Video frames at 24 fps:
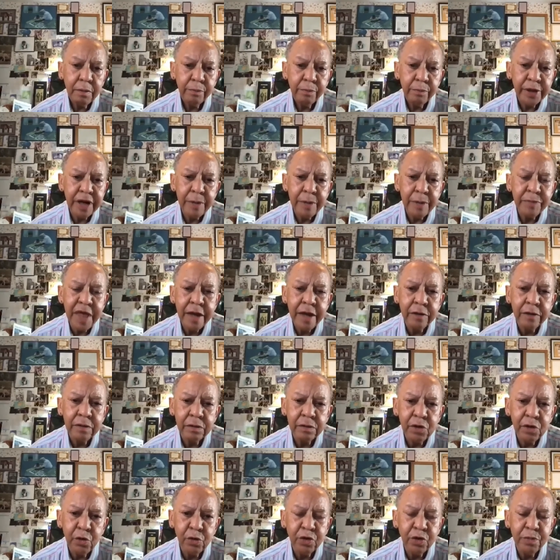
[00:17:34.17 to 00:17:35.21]
but I'm not
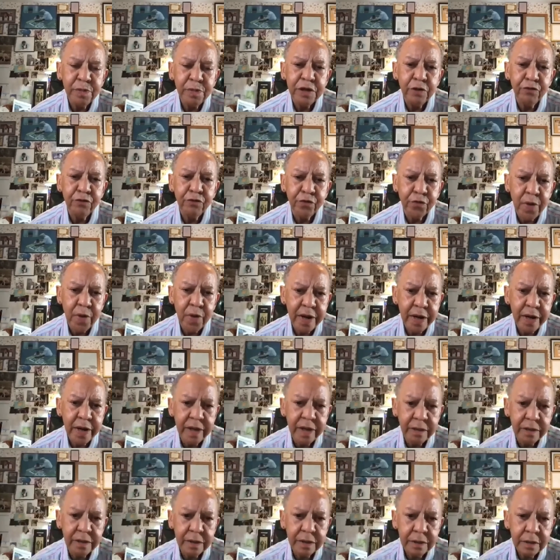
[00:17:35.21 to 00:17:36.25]
going to be
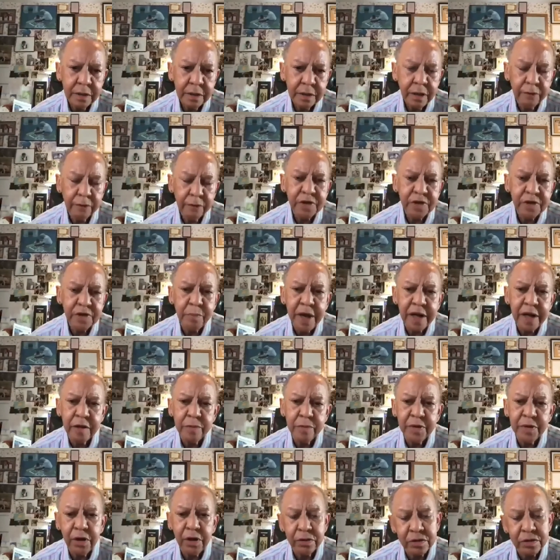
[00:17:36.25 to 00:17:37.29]
afraid of somebody
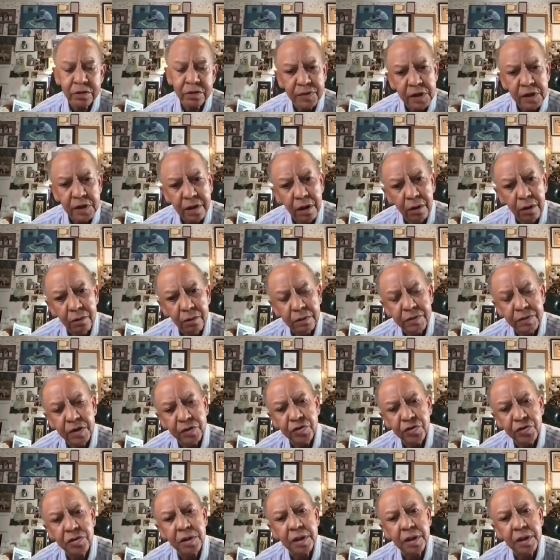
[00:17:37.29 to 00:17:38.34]
because of the color of their
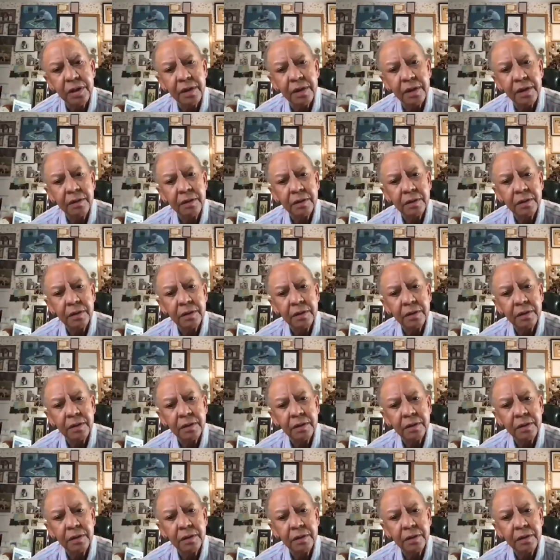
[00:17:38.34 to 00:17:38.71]
skin